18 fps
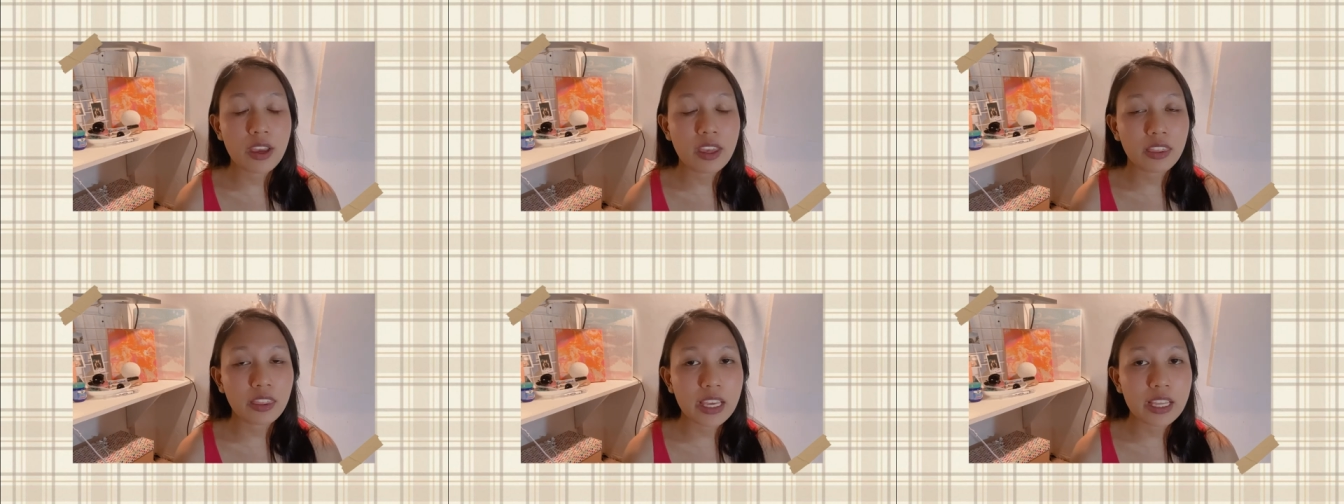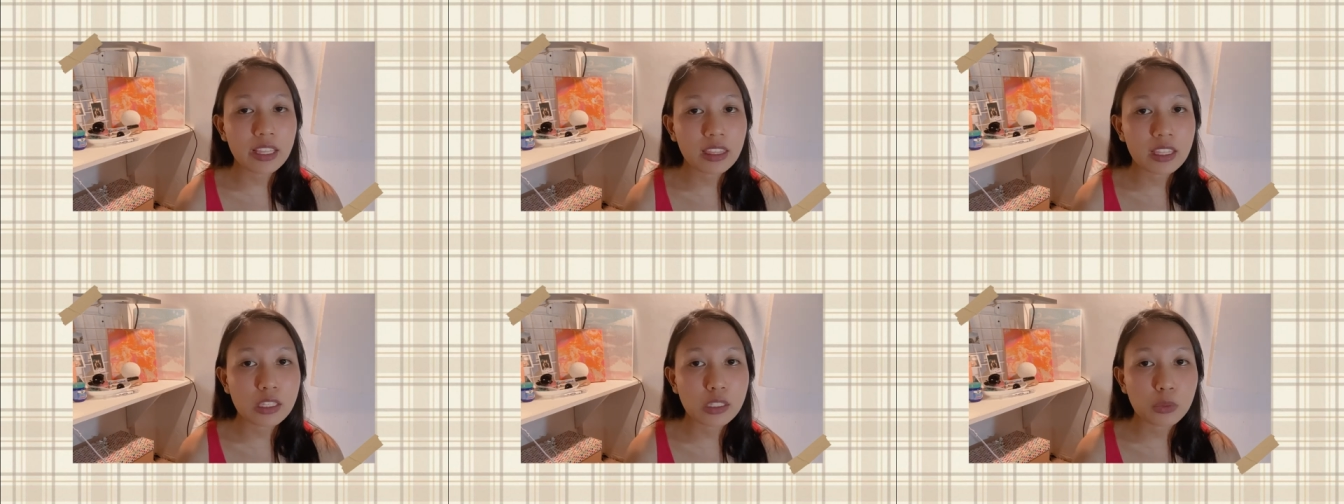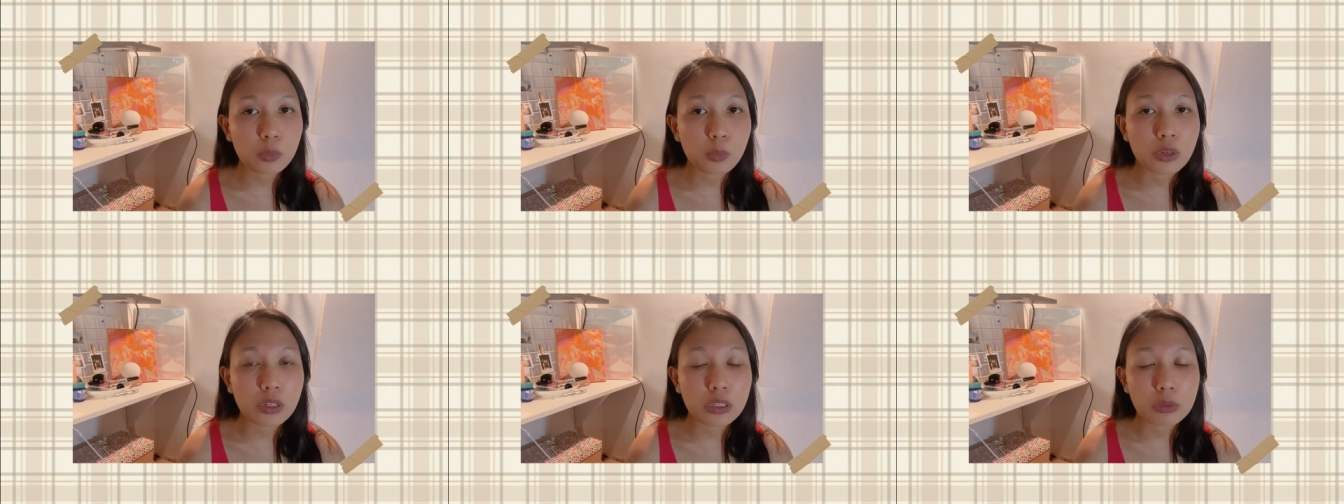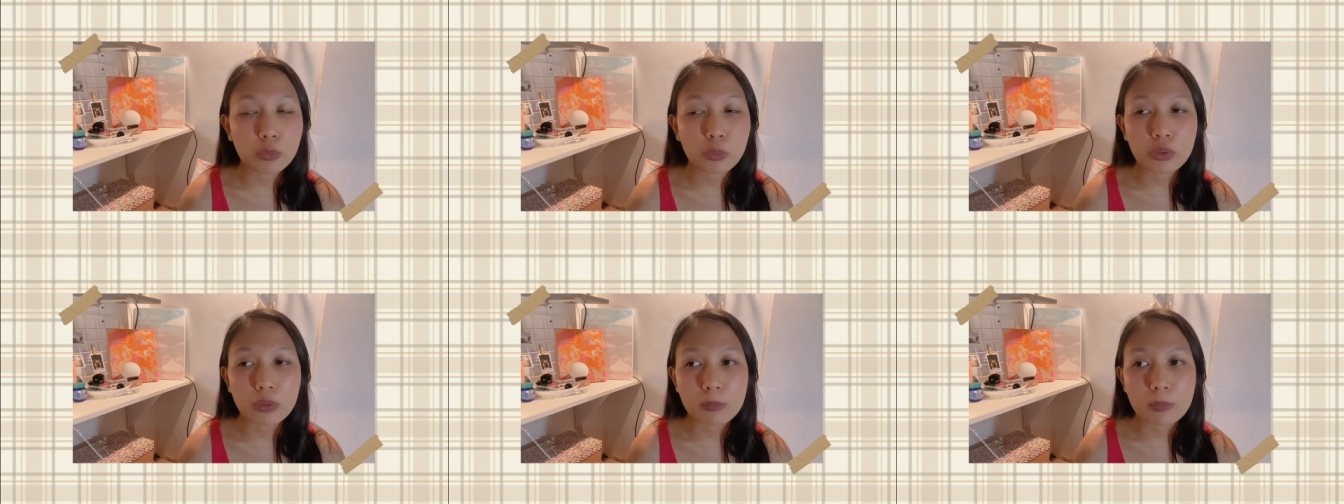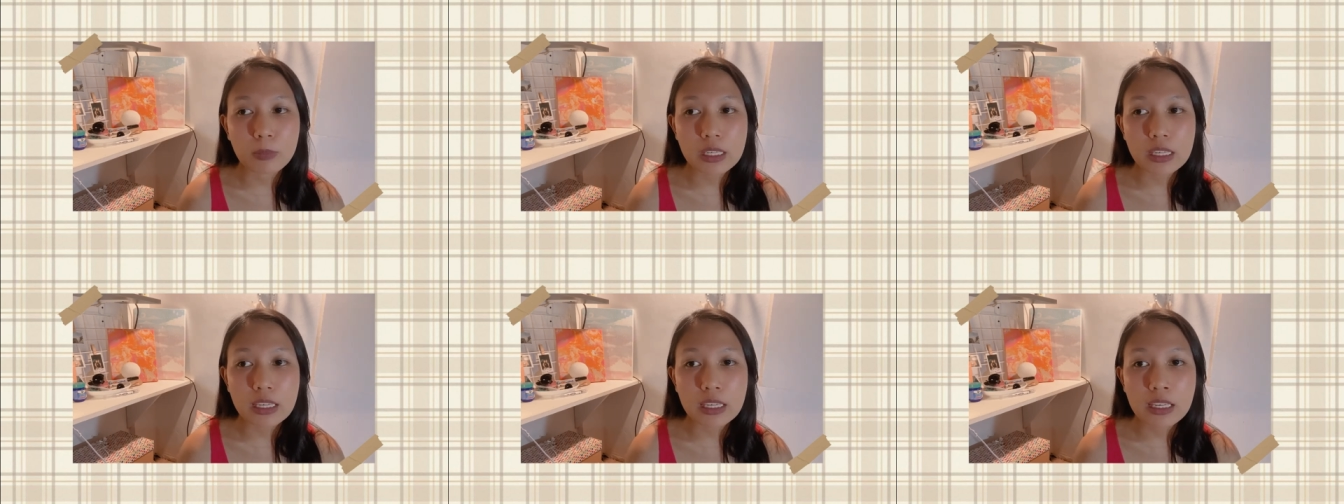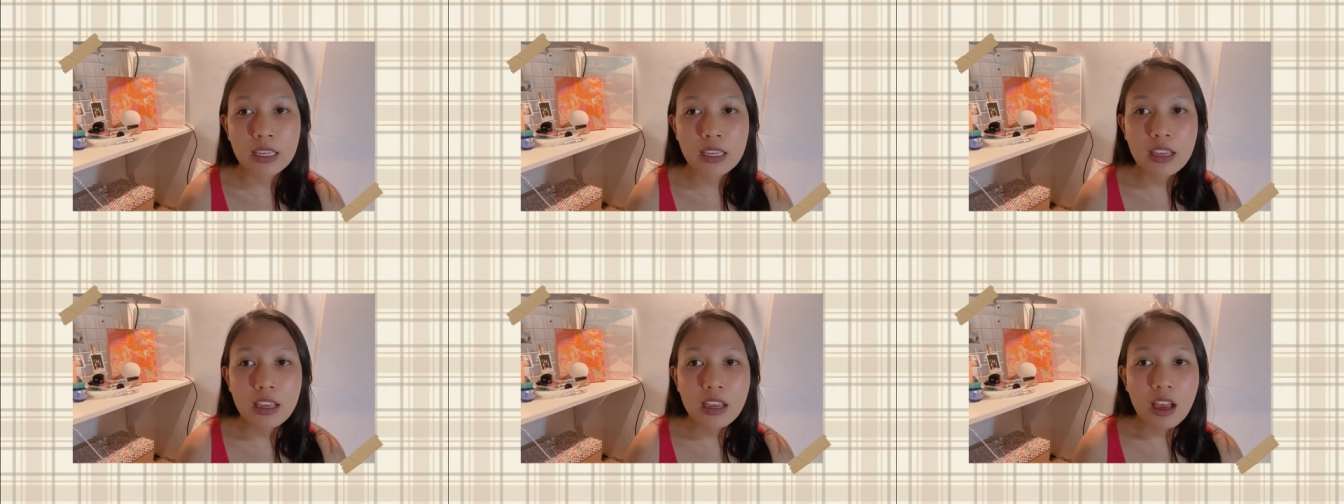I think this one would be
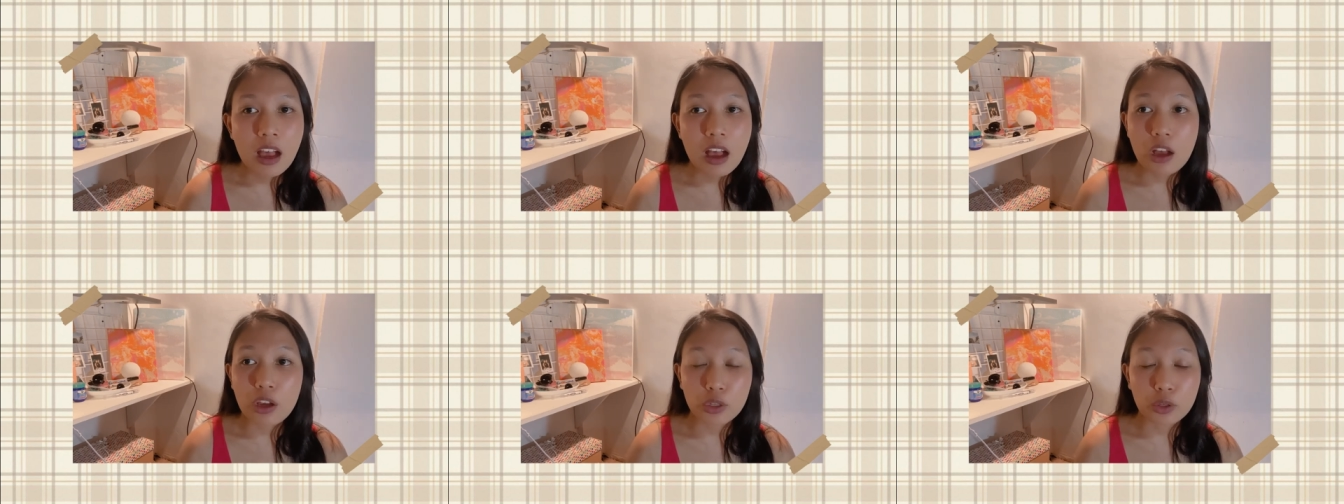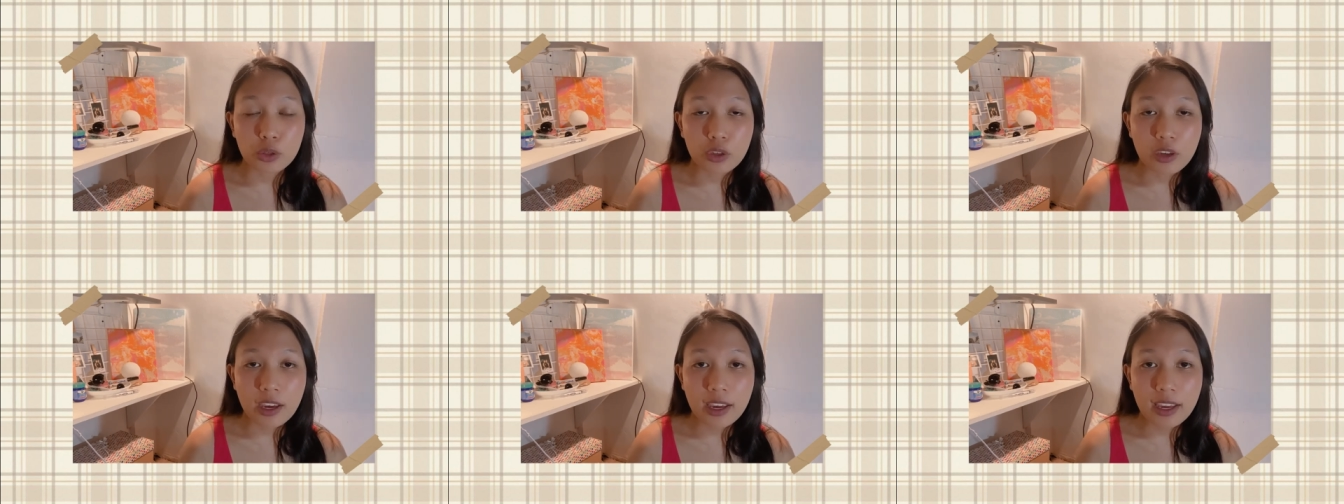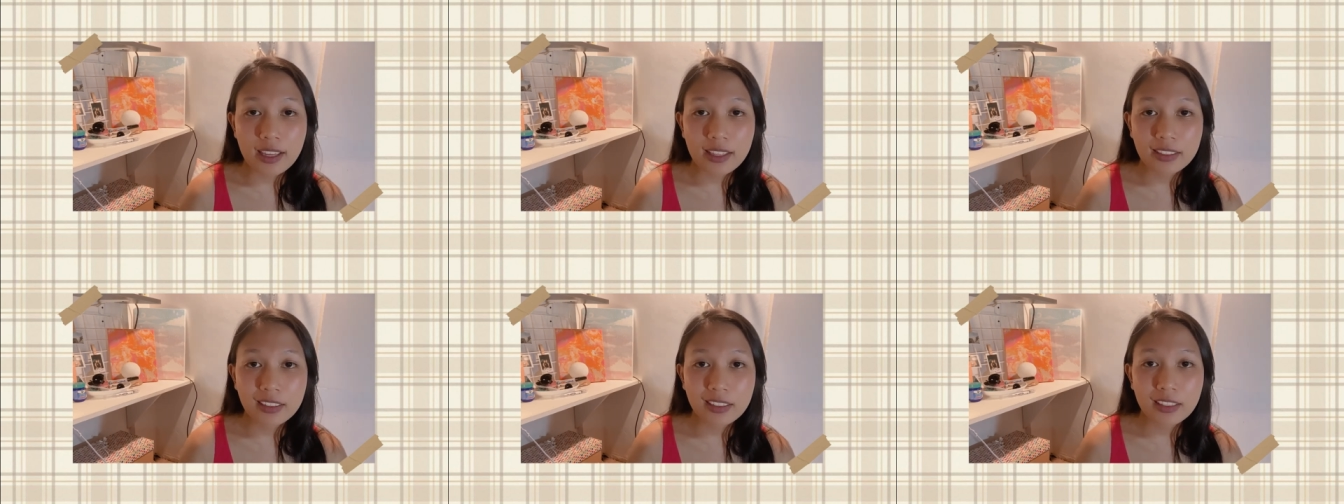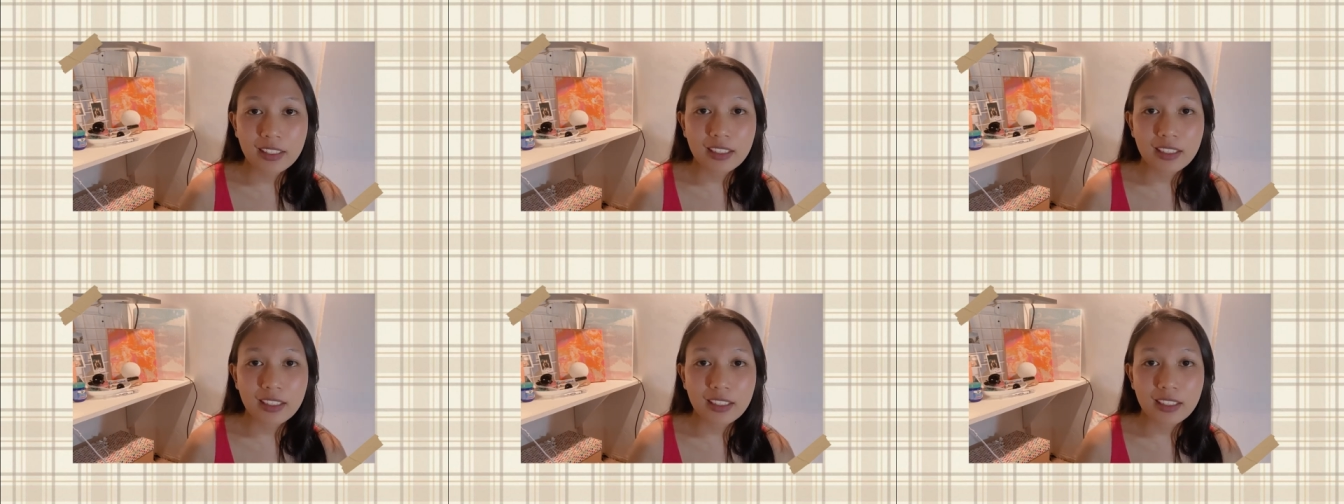a great